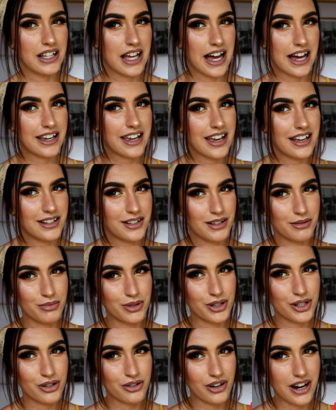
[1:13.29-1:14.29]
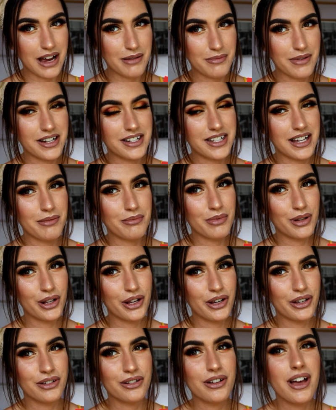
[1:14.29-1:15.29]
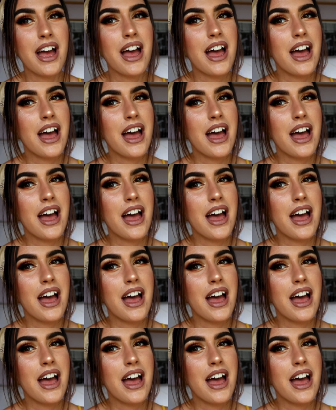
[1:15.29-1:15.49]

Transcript: like and subscribe down below